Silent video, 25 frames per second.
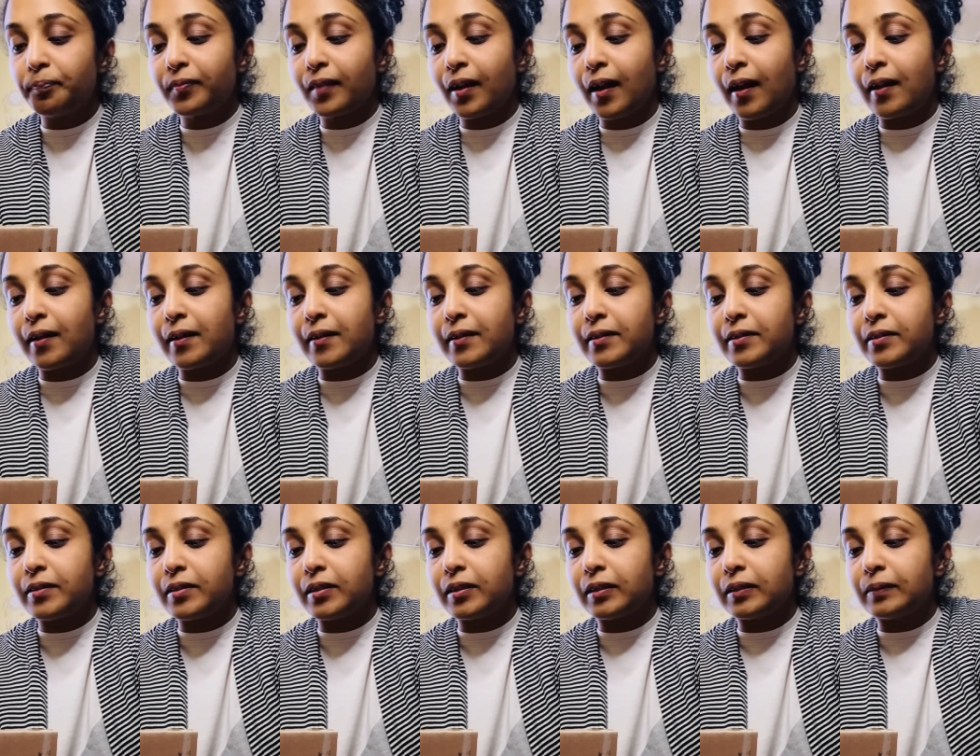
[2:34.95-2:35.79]

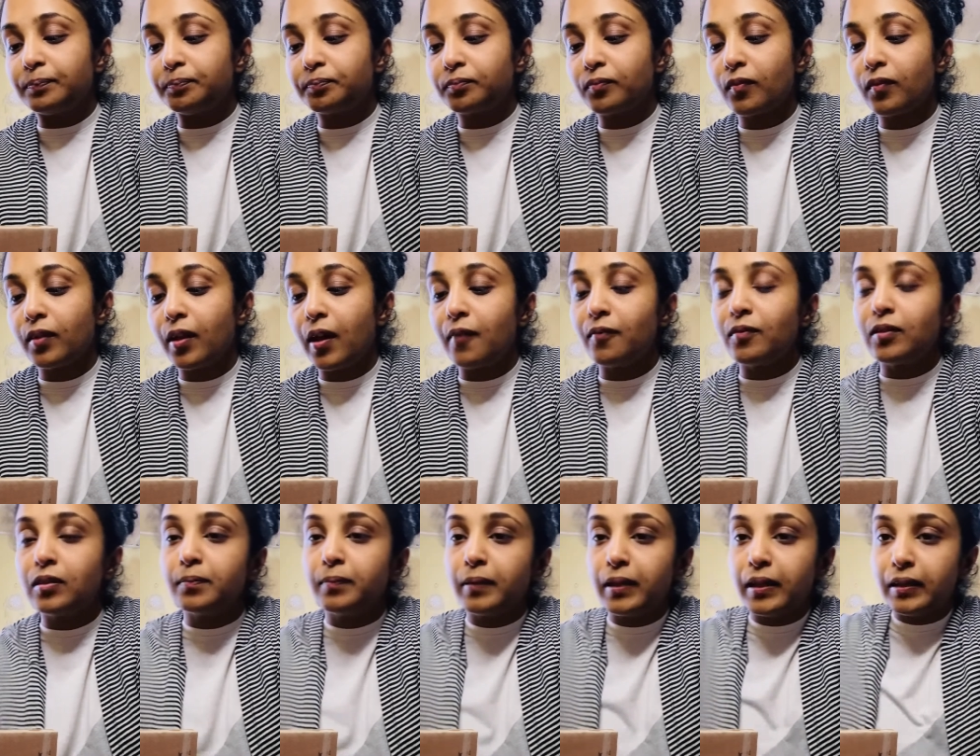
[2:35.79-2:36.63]
and um, there
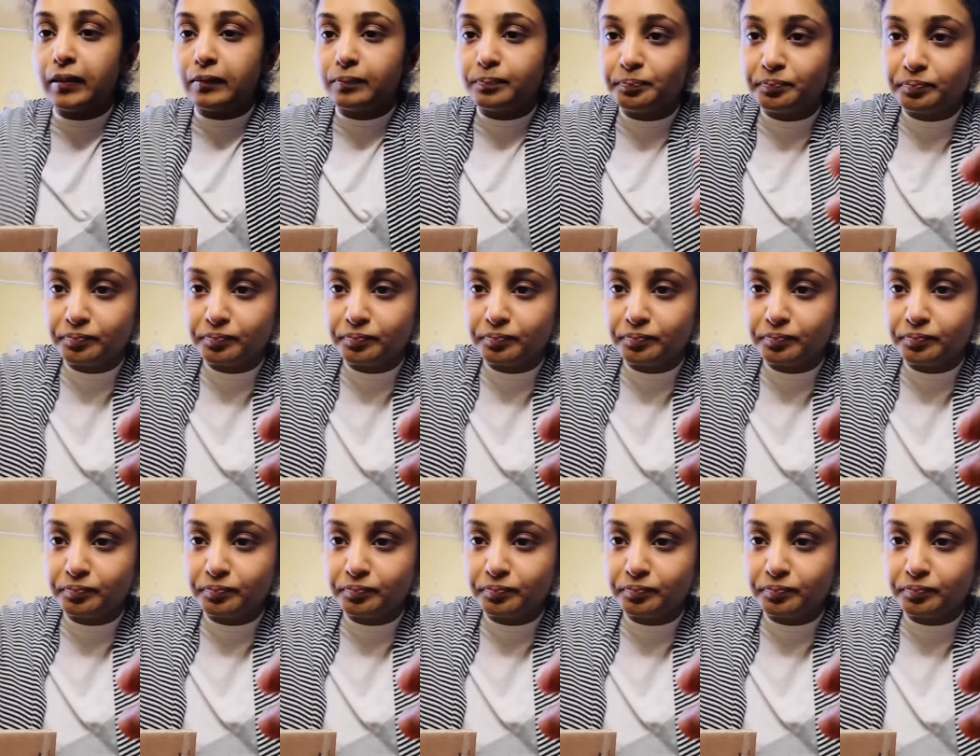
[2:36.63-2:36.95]
will be you